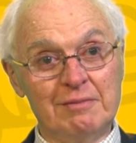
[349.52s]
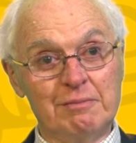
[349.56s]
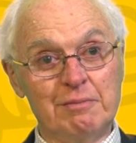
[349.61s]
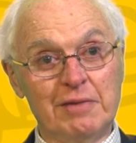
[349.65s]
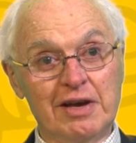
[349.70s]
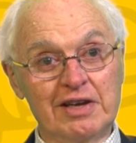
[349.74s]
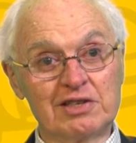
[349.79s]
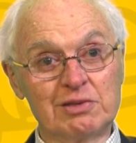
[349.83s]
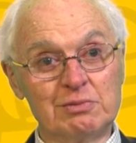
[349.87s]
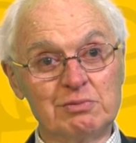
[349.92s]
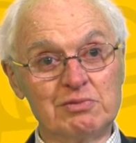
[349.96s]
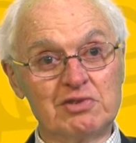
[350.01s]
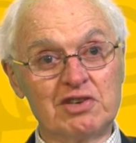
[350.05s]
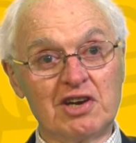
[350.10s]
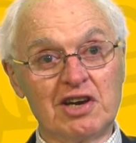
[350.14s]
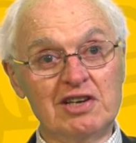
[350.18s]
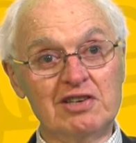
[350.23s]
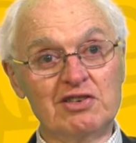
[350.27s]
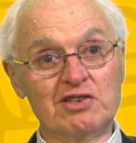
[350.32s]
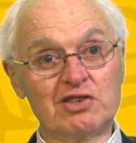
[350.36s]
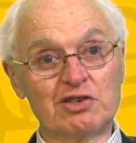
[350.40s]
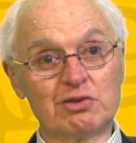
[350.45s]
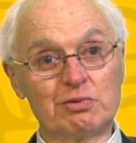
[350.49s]
make some
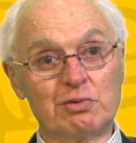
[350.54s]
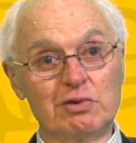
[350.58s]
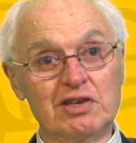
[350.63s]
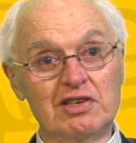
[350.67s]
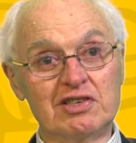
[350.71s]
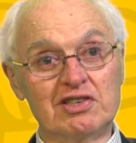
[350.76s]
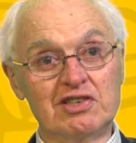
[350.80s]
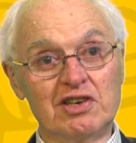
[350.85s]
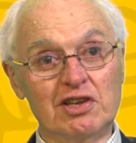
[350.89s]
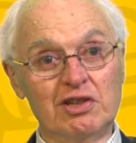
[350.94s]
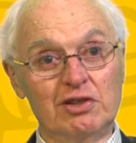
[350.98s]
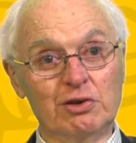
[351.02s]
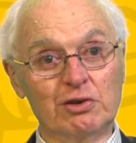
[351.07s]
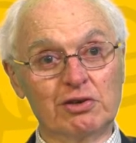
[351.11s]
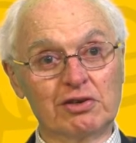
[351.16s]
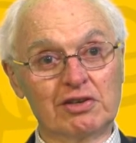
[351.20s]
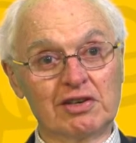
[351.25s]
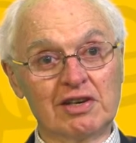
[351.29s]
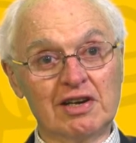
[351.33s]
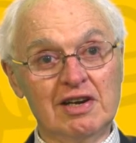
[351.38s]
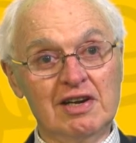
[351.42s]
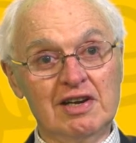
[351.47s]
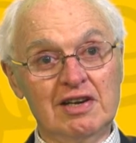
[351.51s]
changes where she
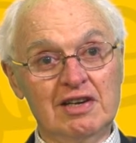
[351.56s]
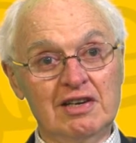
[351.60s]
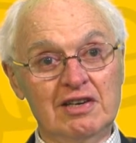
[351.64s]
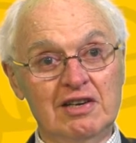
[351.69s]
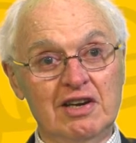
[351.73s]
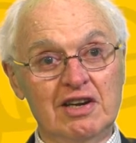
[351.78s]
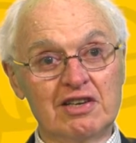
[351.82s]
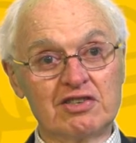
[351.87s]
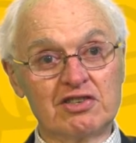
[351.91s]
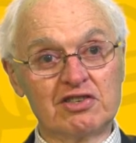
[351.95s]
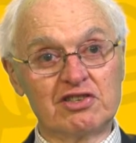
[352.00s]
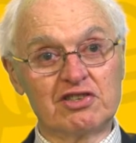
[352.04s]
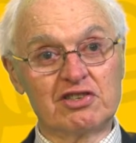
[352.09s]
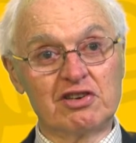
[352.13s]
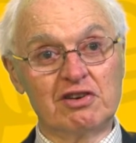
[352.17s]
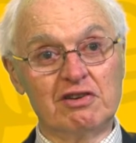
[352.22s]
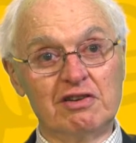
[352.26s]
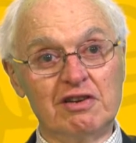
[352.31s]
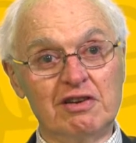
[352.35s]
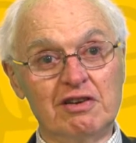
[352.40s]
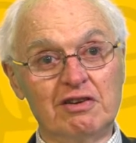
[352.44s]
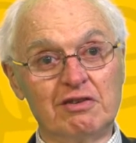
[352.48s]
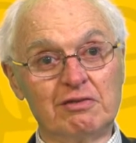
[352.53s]
thought
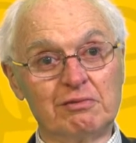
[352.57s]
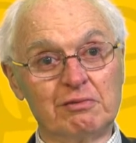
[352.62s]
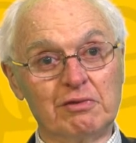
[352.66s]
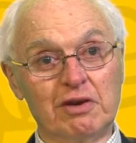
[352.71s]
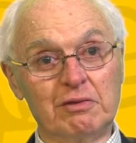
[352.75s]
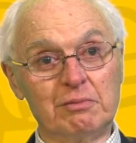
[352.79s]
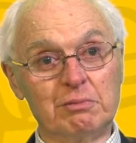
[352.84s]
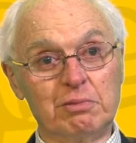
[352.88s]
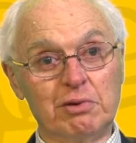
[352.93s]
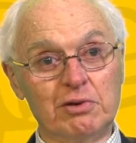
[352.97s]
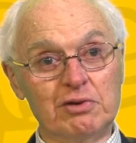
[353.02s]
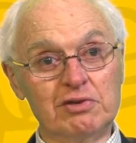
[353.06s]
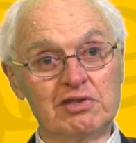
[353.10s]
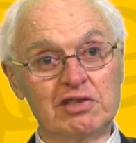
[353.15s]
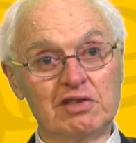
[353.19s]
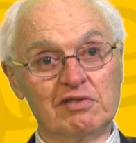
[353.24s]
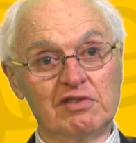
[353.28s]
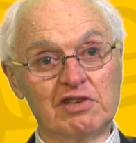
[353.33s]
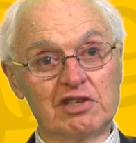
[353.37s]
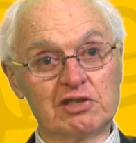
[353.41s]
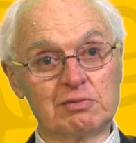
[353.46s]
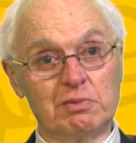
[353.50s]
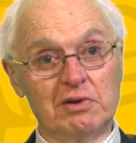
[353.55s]
necessary on points
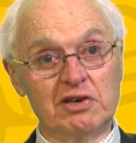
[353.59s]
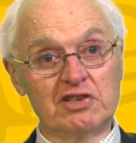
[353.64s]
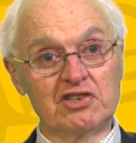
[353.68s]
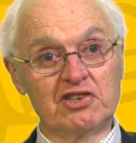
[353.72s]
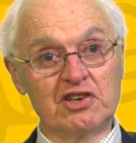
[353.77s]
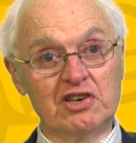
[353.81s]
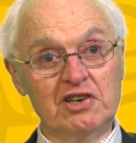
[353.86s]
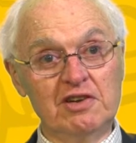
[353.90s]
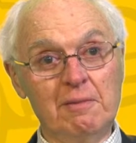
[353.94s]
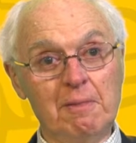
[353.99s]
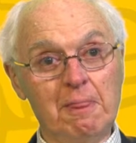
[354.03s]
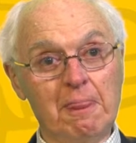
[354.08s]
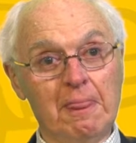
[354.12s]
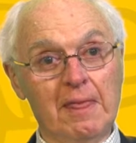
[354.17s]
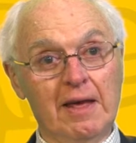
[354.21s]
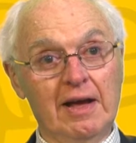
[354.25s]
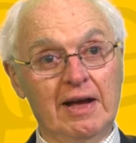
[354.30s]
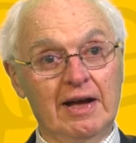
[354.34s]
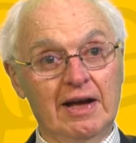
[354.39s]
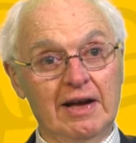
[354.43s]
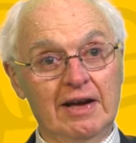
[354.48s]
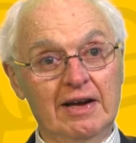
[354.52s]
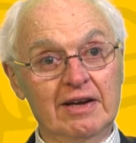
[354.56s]
of expression,
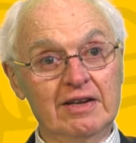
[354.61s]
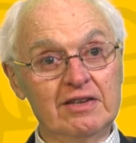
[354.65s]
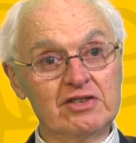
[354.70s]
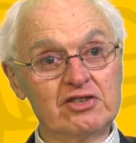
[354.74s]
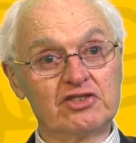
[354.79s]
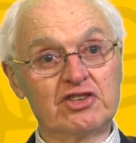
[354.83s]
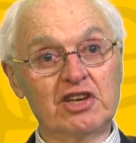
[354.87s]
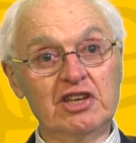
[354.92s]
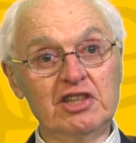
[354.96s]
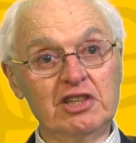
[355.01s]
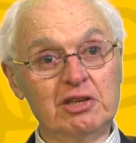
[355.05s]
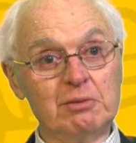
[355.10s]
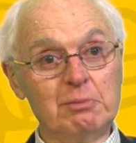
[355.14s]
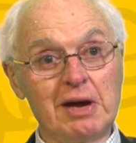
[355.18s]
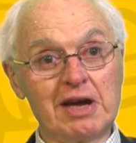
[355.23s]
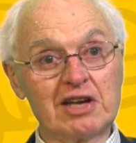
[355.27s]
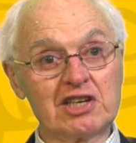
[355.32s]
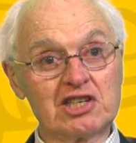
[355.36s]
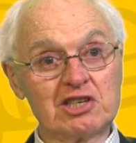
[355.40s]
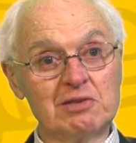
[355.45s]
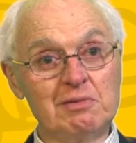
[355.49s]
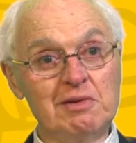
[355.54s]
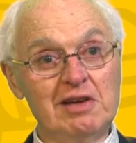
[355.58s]
send them
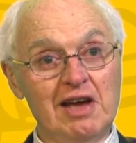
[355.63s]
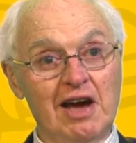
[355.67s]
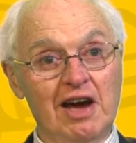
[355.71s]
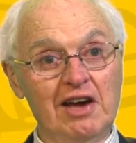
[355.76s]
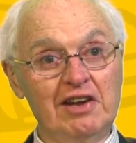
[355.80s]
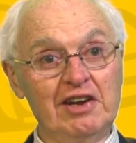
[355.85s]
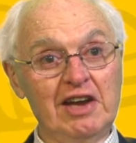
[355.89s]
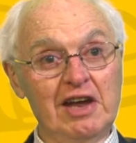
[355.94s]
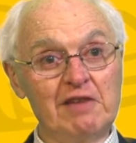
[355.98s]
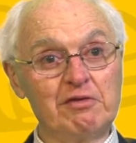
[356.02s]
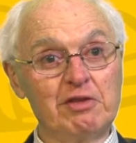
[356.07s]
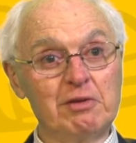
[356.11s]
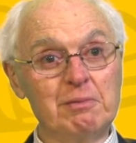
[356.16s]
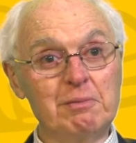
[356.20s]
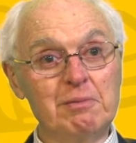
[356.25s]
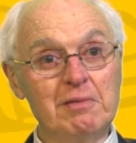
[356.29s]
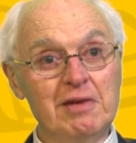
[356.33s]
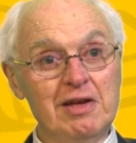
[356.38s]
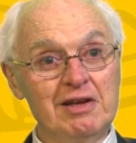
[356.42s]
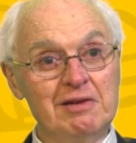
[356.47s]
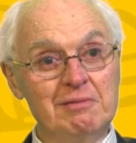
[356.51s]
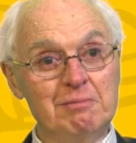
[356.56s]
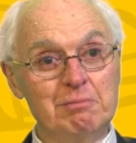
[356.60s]
back to me. I'd have them
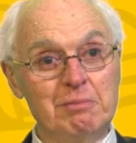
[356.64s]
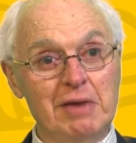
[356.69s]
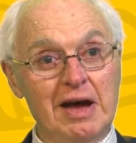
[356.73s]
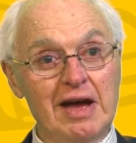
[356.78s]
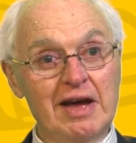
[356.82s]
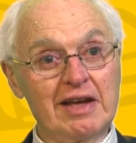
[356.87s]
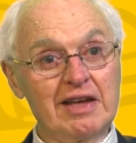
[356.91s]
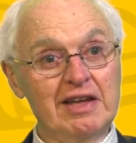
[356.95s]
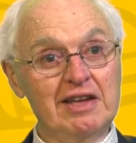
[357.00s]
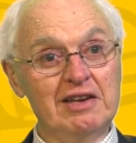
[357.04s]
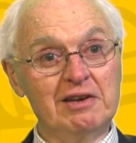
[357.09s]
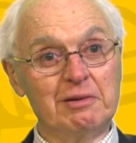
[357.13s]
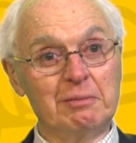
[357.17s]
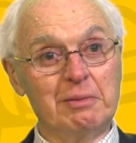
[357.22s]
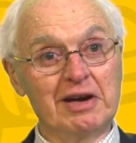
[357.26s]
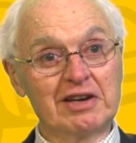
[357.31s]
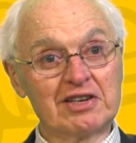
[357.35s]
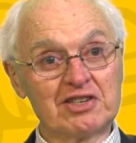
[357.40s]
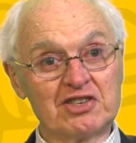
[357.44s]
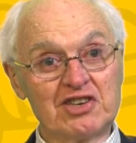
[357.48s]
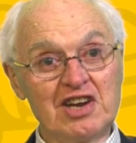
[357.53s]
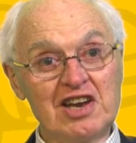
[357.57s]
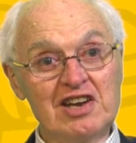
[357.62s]
back in
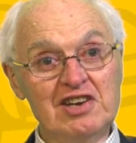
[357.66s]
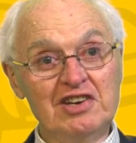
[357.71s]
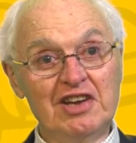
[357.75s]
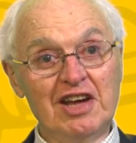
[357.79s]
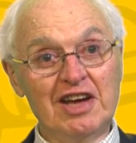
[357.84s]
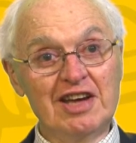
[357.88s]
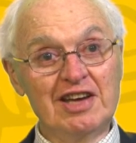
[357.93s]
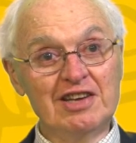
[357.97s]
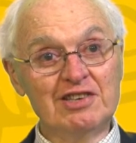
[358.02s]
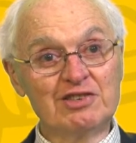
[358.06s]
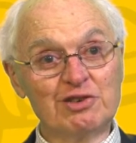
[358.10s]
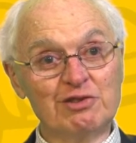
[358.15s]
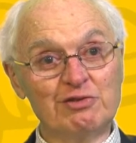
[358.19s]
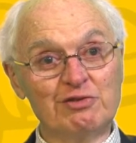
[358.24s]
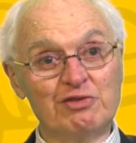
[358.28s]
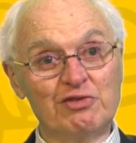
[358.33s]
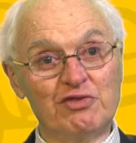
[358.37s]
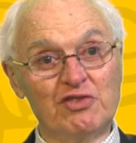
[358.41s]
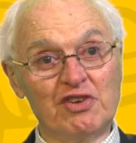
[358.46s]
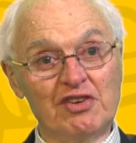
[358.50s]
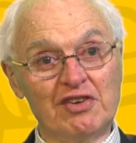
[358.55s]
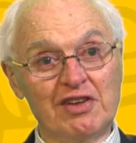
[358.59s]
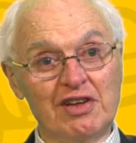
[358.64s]
about 10 days
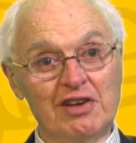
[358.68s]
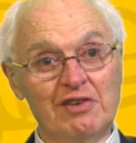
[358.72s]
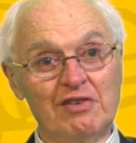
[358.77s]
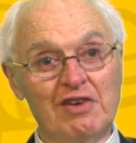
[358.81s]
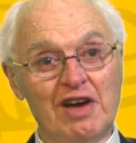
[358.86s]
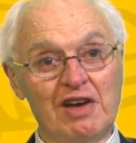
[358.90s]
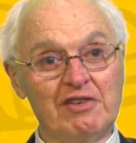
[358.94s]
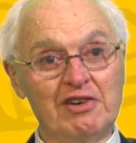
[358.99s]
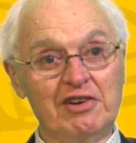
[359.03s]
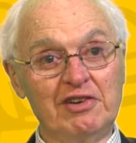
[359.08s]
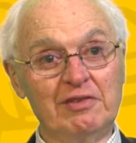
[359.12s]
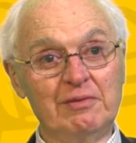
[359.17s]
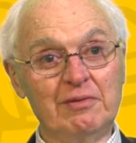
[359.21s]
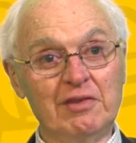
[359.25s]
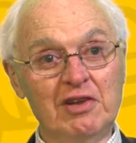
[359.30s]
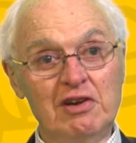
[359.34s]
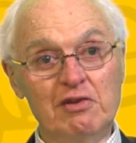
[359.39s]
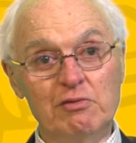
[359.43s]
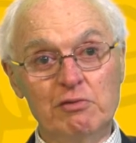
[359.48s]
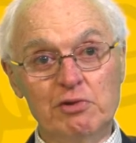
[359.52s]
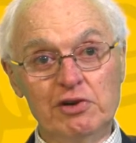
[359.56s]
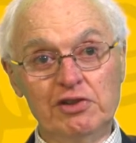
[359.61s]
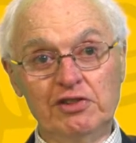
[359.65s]
of having
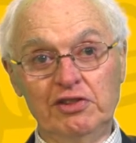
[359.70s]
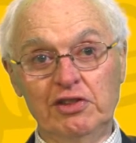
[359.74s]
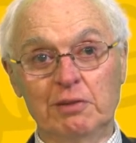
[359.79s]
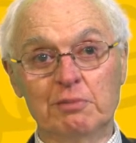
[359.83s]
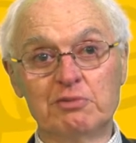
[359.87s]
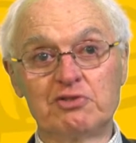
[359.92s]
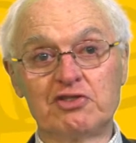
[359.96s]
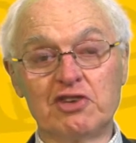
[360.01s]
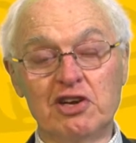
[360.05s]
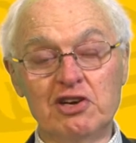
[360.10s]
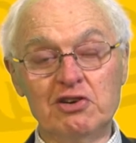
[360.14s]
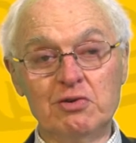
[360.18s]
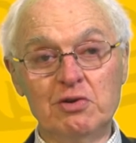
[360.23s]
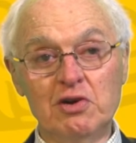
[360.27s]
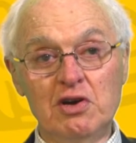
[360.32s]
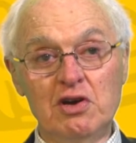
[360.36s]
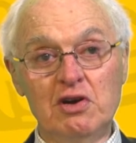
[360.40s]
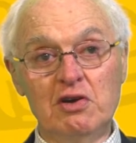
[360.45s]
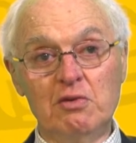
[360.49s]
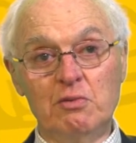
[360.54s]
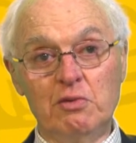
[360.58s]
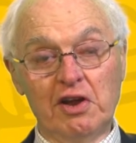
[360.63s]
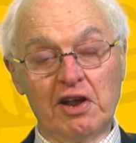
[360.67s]
written them. So
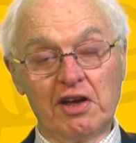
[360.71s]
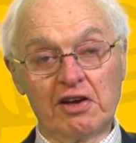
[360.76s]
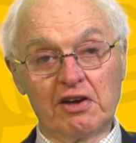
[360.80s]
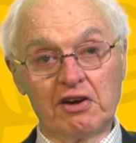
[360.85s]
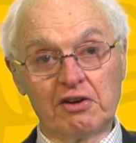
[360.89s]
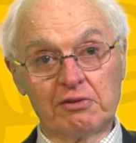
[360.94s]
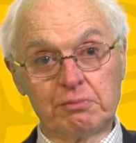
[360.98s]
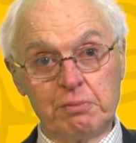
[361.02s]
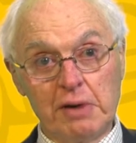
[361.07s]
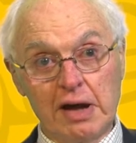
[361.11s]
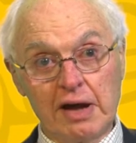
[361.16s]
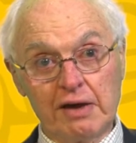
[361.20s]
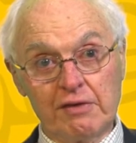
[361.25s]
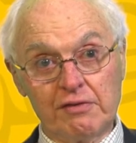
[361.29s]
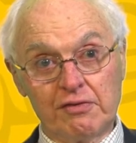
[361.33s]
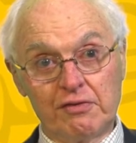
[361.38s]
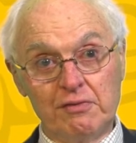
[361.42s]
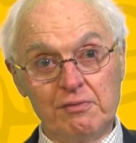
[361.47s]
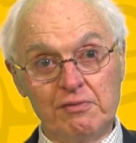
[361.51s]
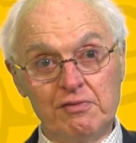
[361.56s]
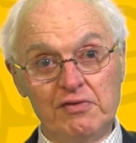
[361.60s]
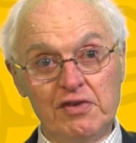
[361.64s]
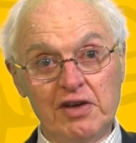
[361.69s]
when I got back
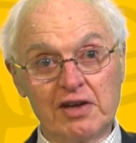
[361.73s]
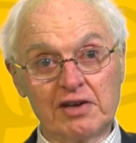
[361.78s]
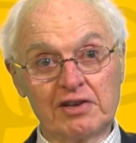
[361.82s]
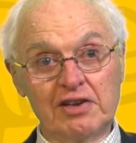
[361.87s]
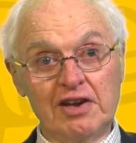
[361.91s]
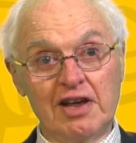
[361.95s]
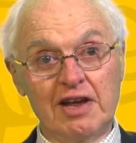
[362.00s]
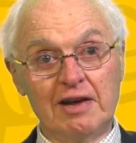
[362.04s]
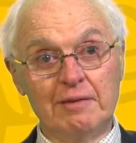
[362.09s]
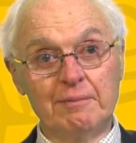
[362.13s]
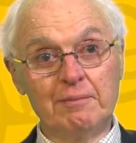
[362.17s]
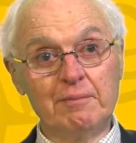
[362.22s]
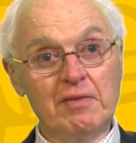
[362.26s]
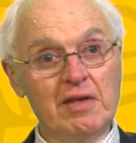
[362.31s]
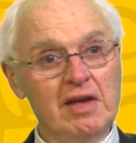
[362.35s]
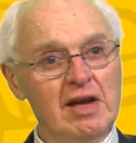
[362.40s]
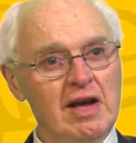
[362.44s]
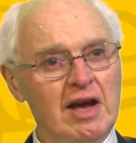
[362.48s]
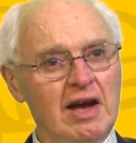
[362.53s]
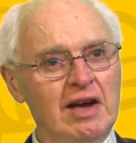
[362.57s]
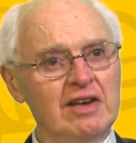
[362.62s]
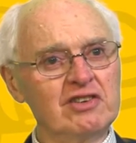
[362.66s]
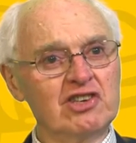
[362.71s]
from Vietnam,
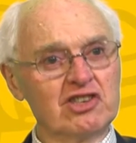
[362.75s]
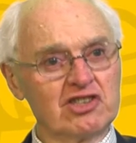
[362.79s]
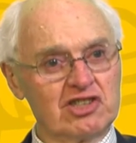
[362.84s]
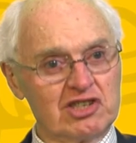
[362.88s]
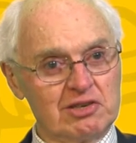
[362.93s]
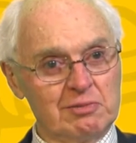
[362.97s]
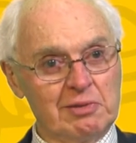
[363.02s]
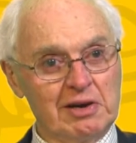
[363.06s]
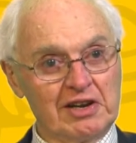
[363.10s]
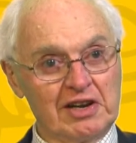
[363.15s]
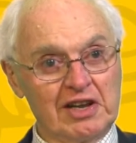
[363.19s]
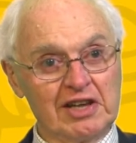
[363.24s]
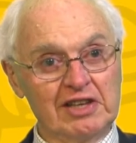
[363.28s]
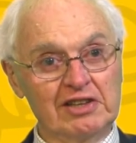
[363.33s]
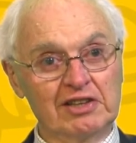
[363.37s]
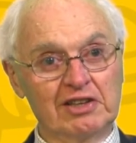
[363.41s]
just about had